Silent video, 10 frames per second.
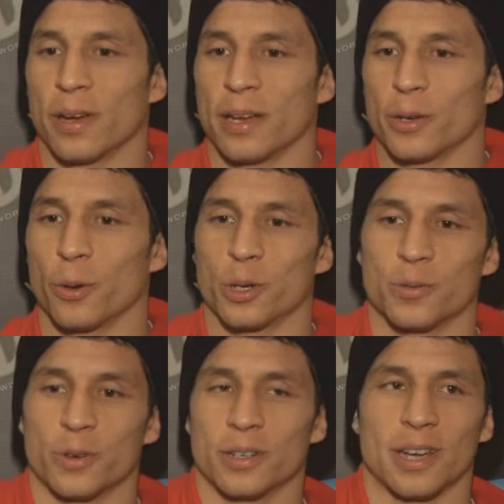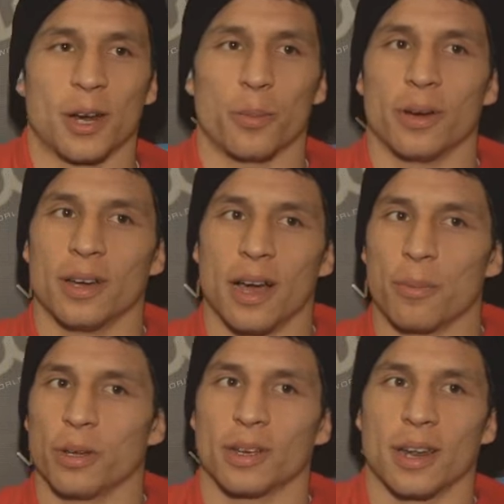fighting Torres for a title, but I'm
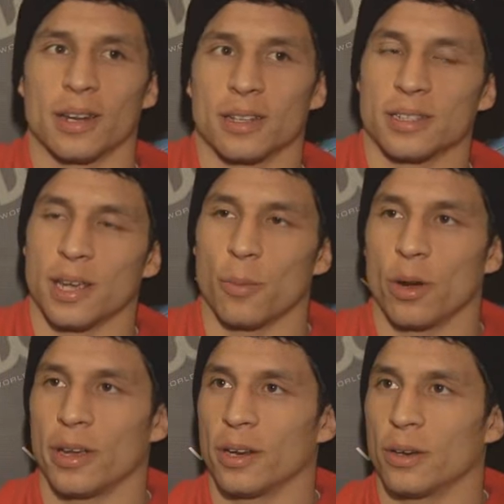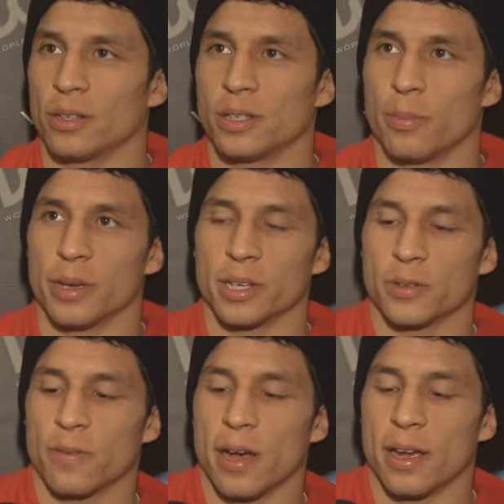looking at it the same way. You know, it's the biggest
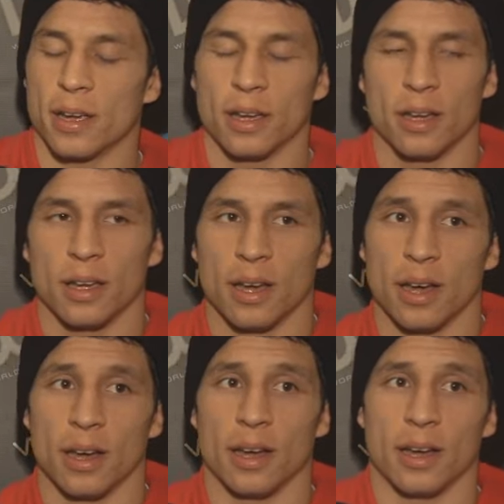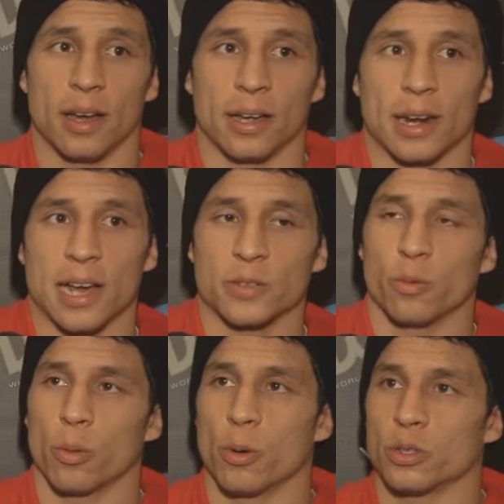fight uh, I could ask
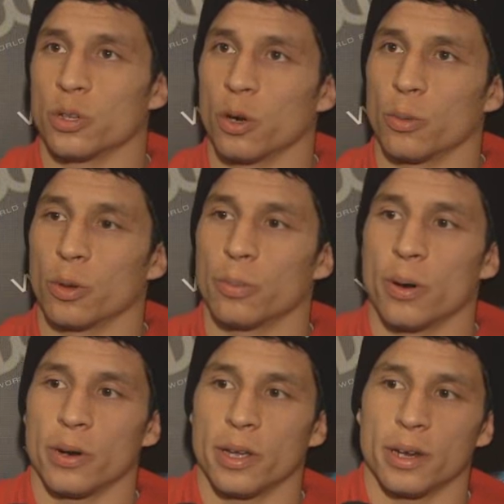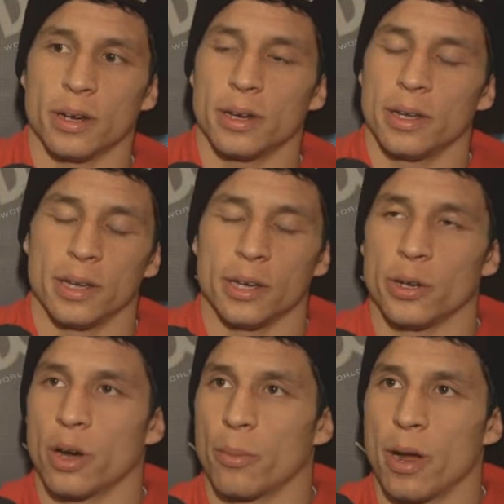for, most notable opponent, and, you
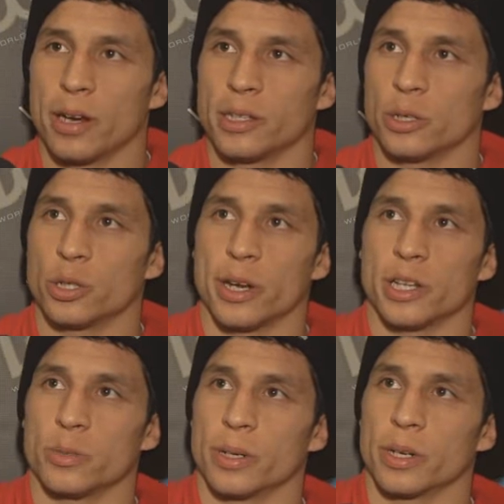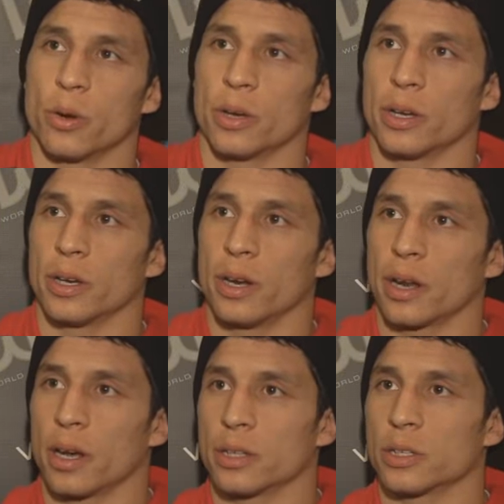know, I'm ready. So training's been going good. I
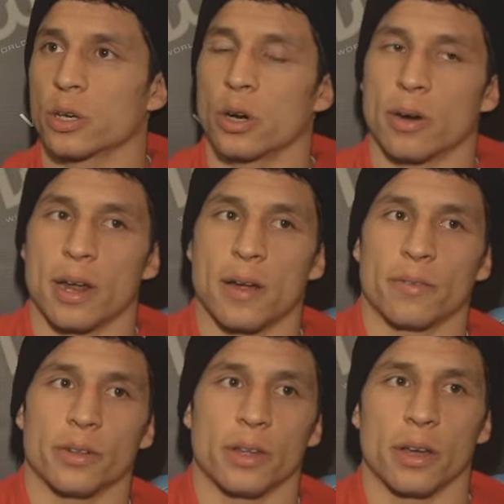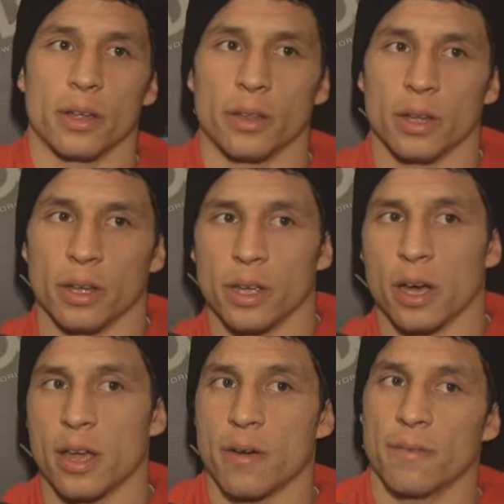got this call right after the, uh, the
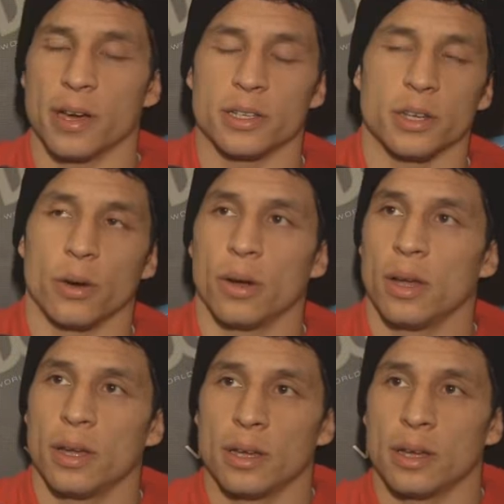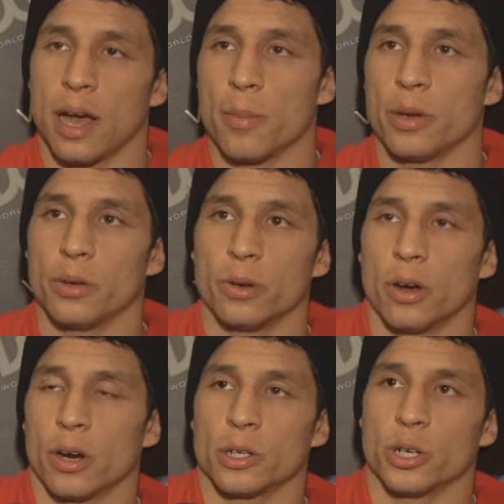Yaya fight, so I've been doing a
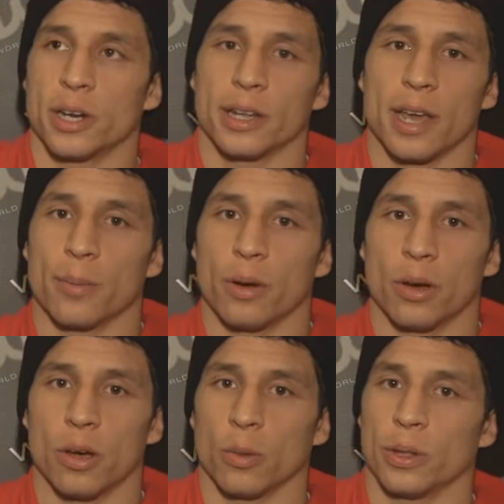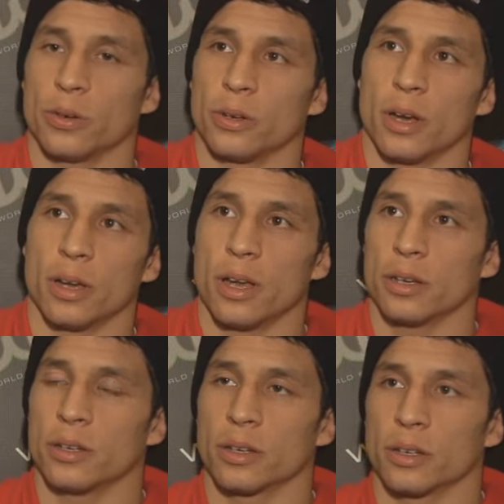hard training camp all the way through Yaya.
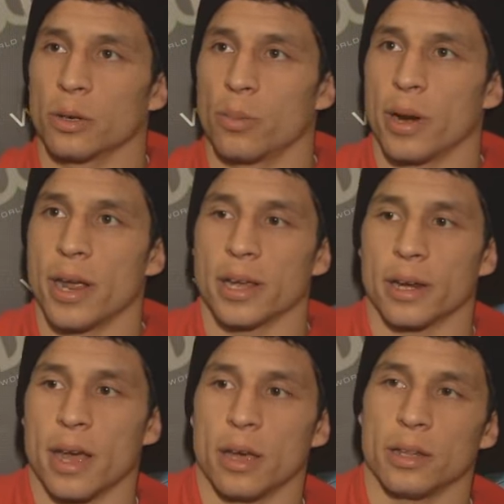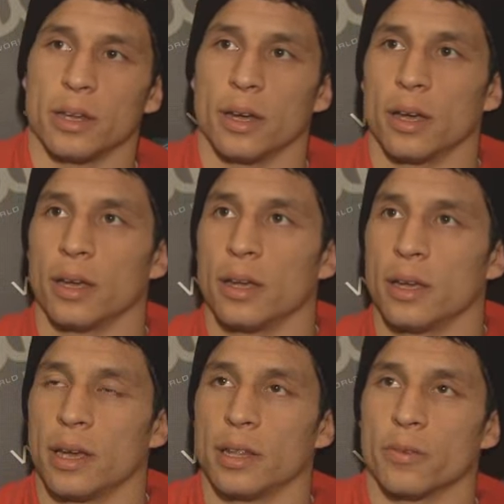Took a little break, and now and then uh,
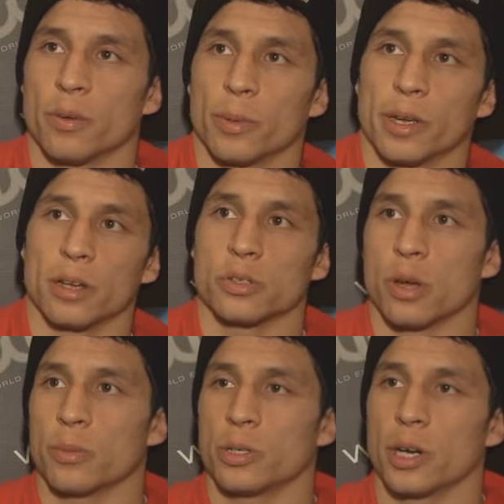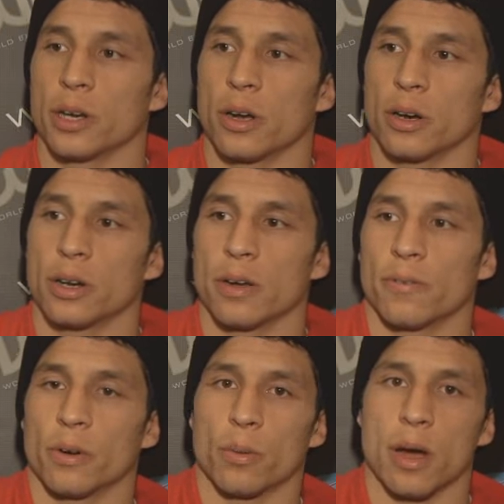and then for Miguel. So I've been training hard now
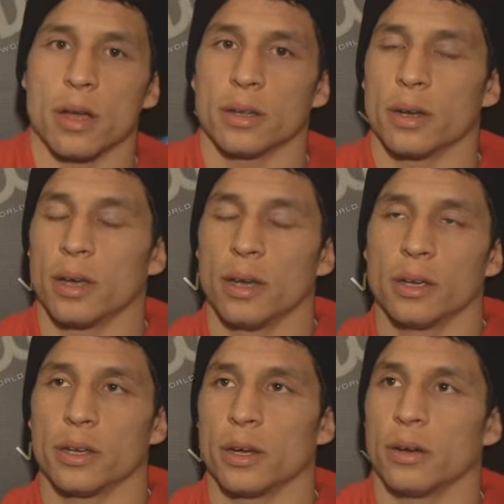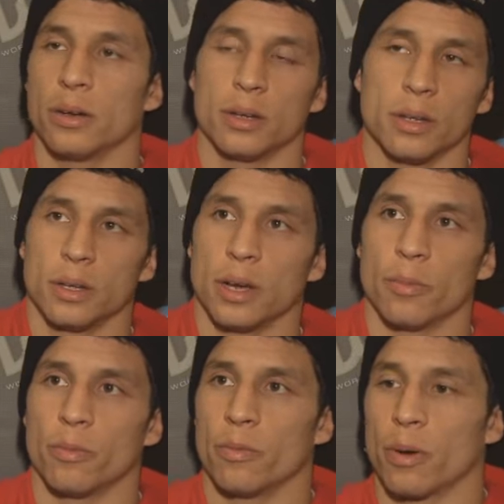for a while, and uh, you know,
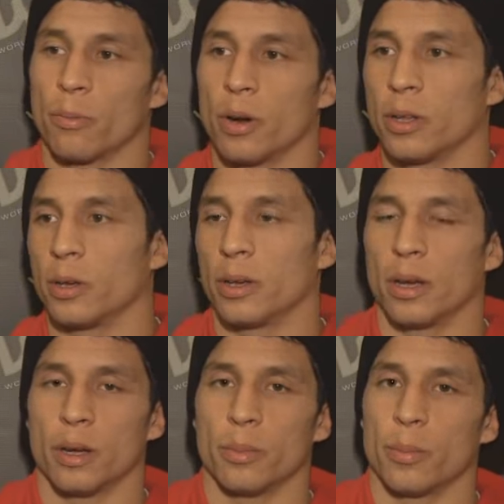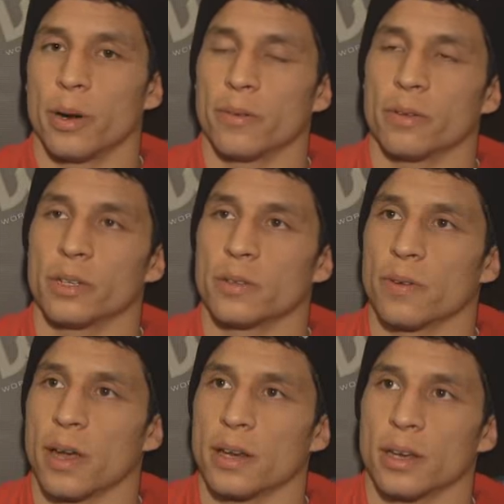I'm I'm really uh, prepared for this
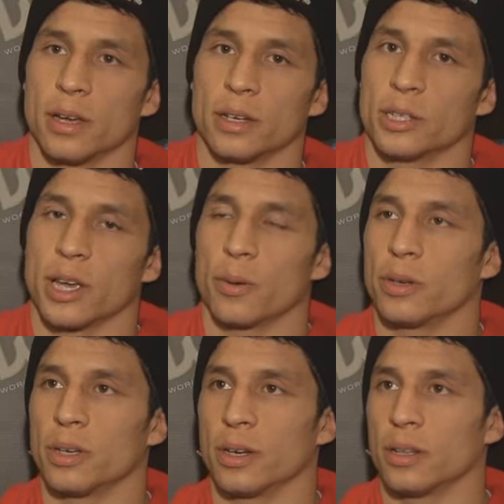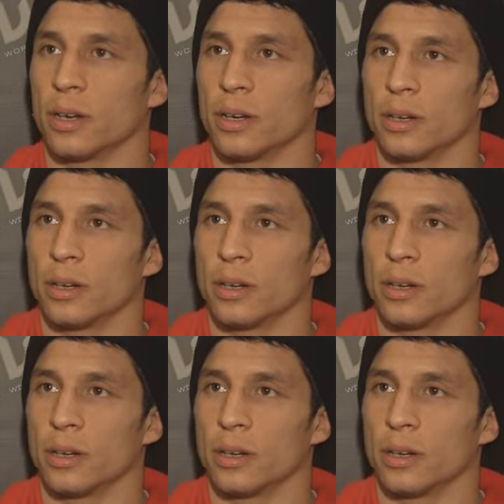fight, and I just can't wait to get in there.